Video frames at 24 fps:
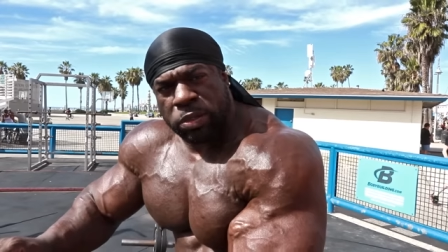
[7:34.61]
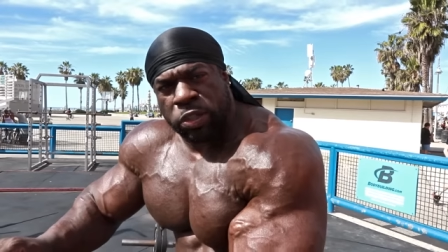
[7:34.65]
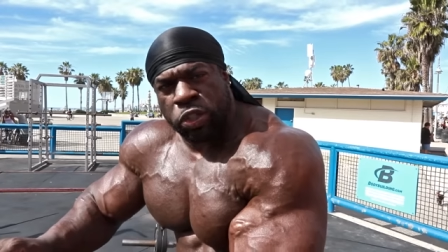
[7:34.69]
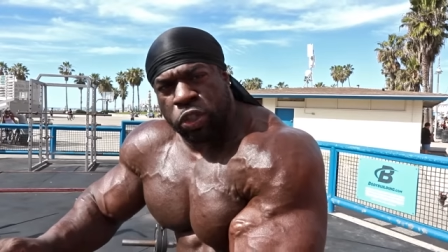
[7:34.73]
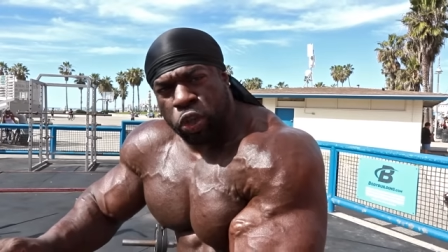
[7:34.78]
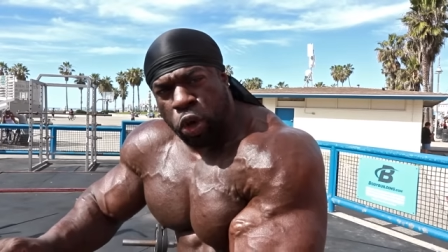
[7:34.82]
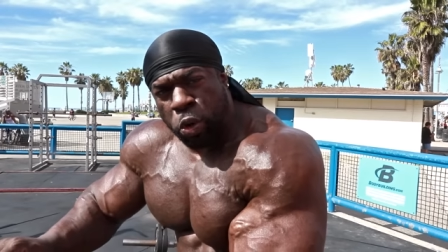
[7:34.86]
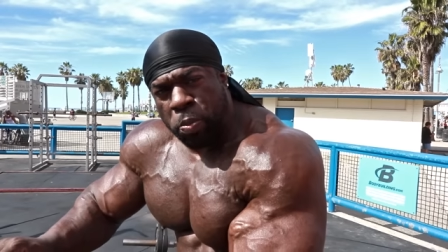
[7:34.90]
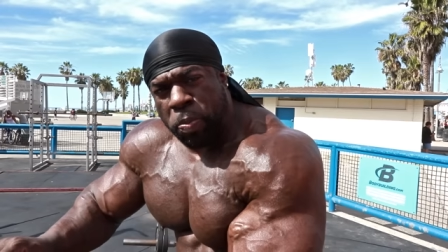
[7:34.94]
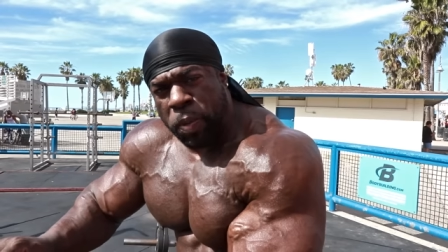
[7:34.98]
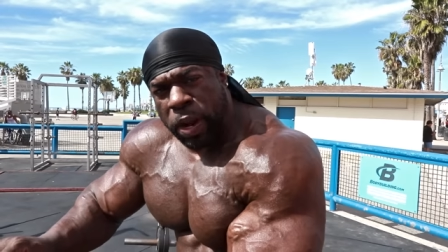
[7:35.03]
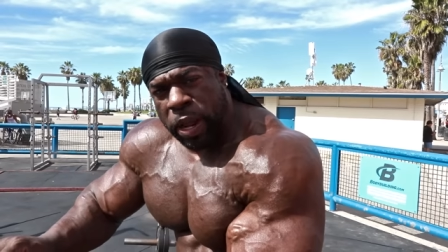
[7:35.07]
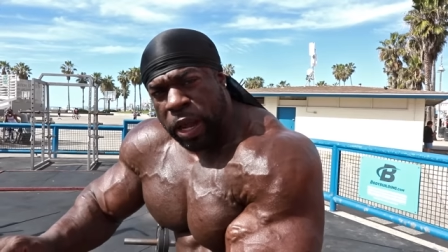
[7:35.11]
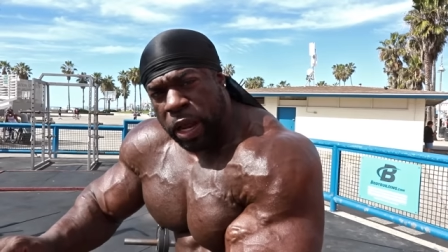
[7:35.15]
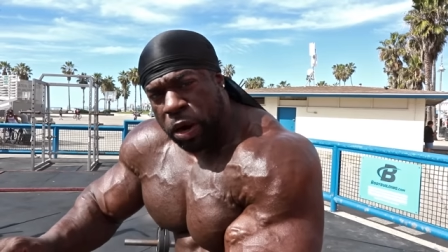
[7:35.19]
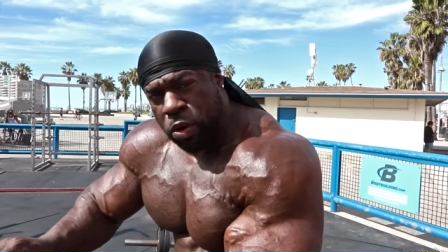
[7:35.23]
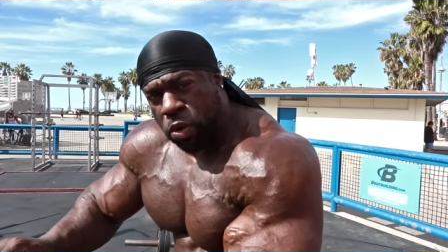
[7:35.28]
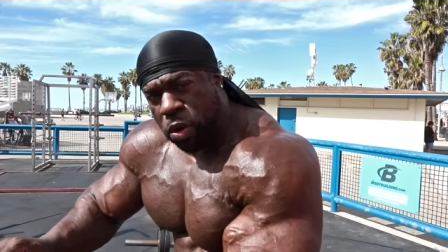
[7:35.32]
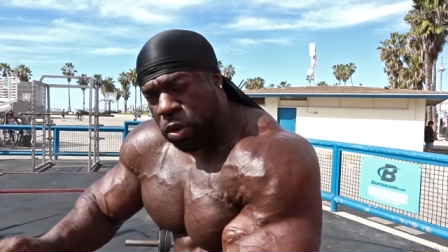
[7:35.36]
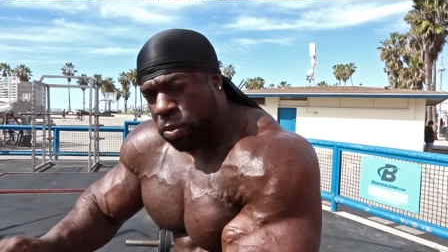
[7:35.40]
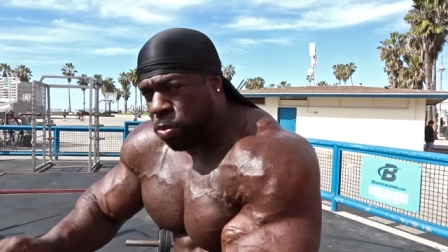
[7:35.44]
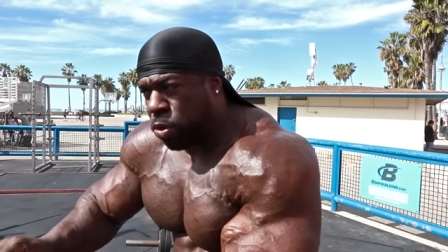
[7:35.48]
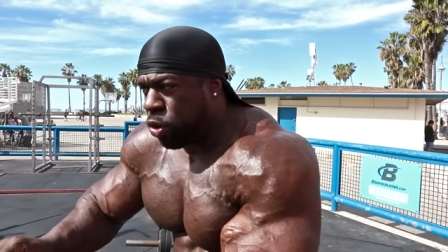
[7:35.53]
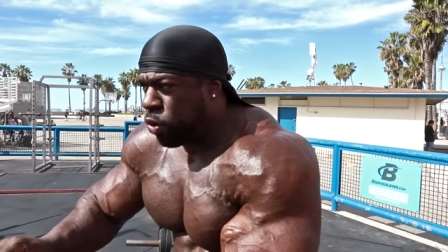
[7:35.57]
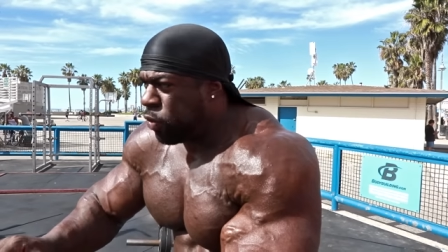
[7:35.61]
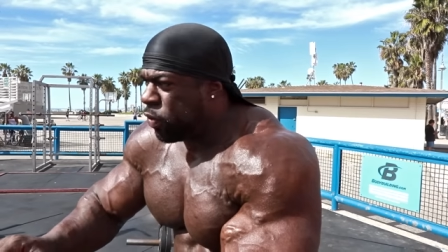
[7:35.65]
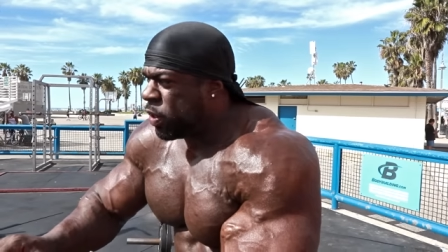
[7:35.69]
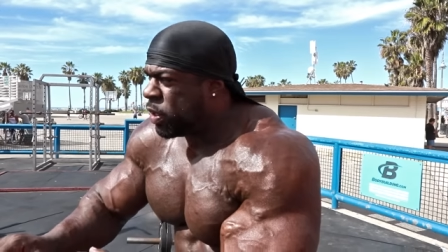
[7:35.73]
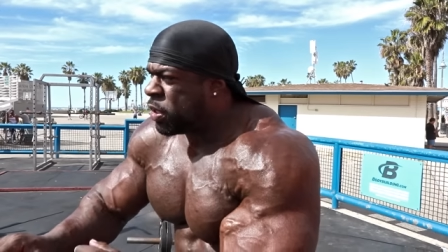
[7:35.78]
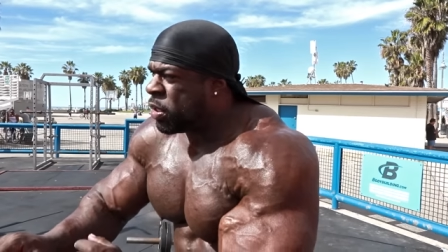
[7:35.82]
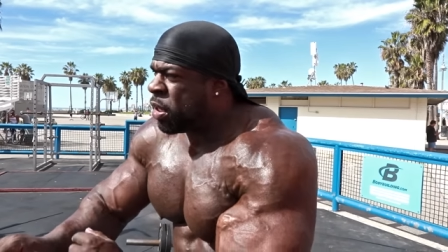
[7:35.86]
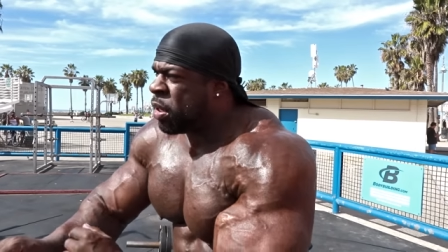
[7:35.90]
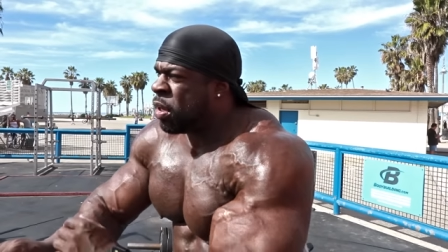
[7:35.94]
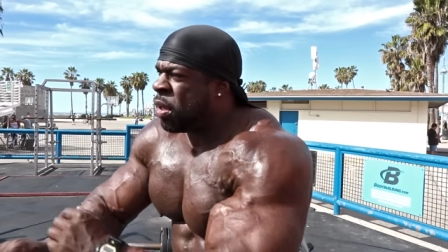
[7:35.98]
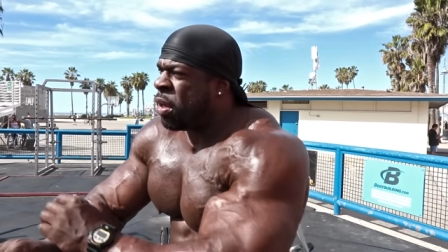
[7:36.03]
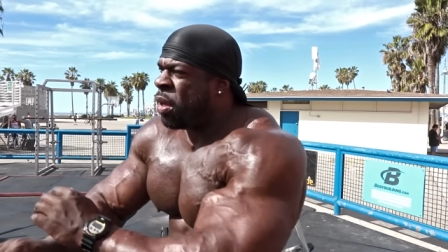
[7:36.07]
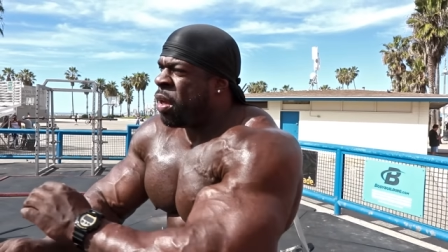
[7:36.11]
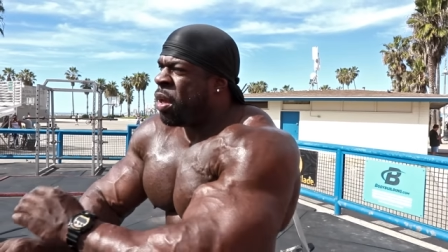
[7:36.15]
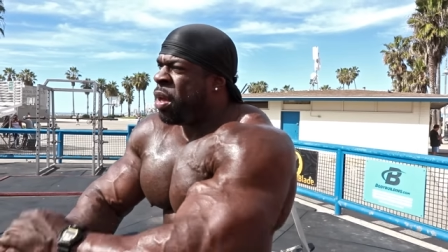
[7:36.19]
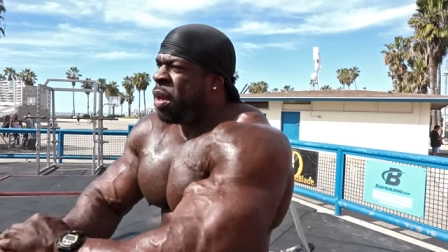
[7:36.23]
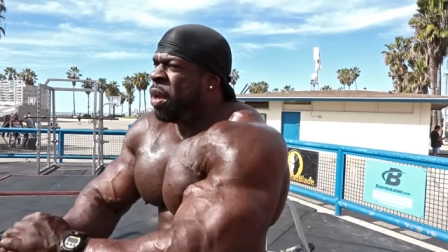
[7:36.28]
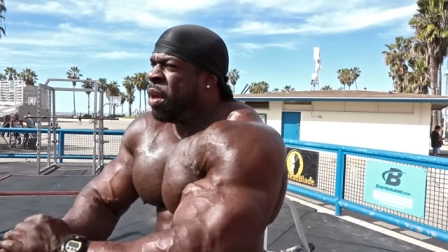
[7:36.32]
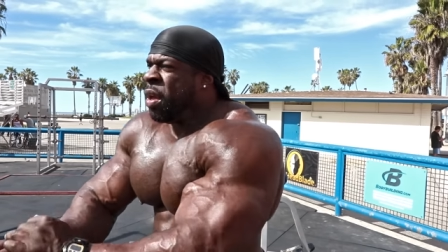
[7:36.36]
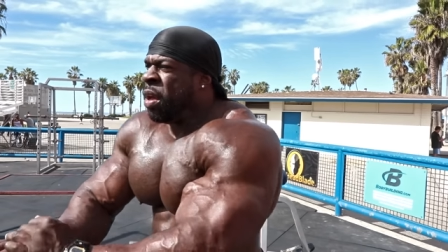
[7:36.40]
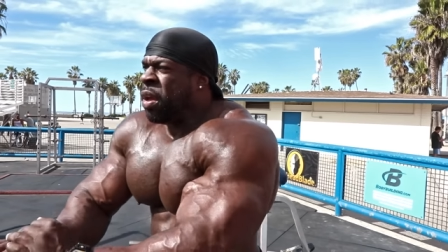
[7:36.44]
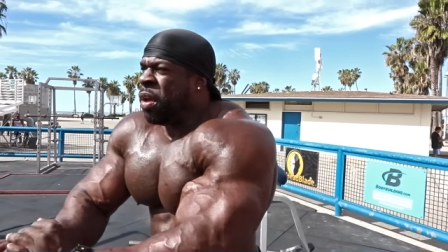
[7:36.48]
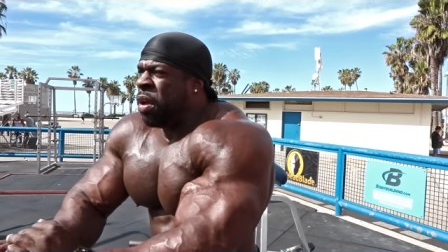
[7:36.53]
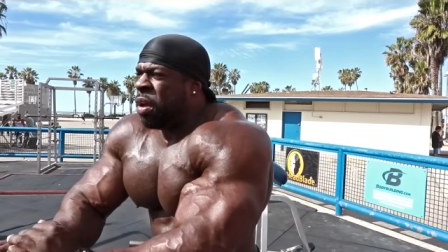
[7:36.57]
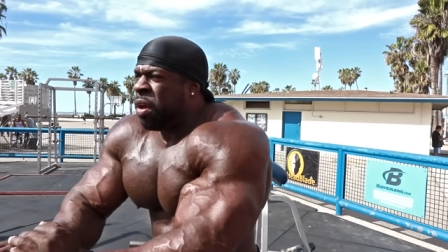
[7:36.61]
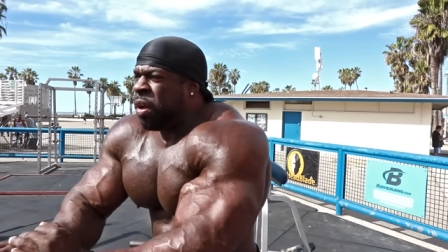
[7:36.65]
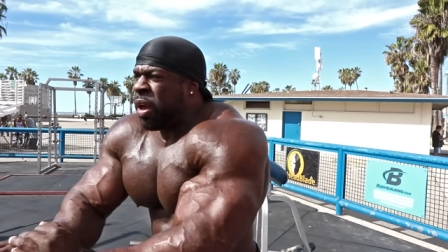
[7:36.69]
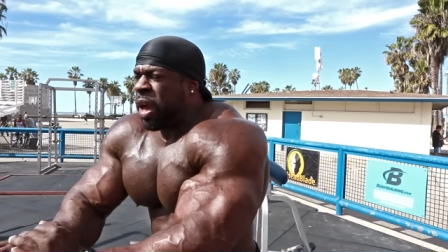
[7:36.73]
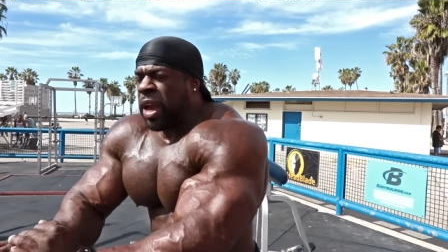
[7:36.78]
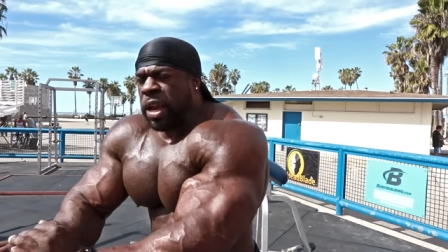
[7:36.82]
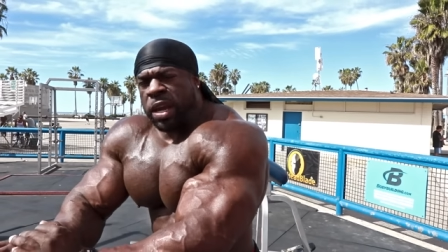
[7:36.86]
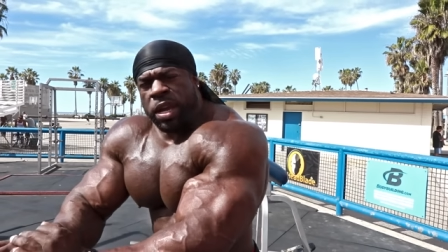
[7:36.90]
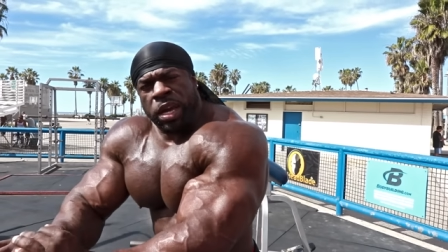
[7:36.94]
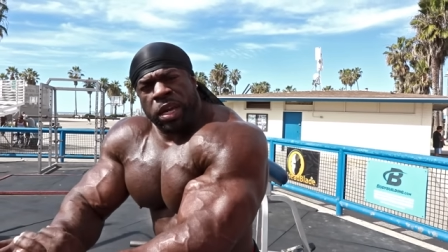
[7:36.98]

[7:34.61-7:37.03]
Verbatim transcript: Superhero movies. And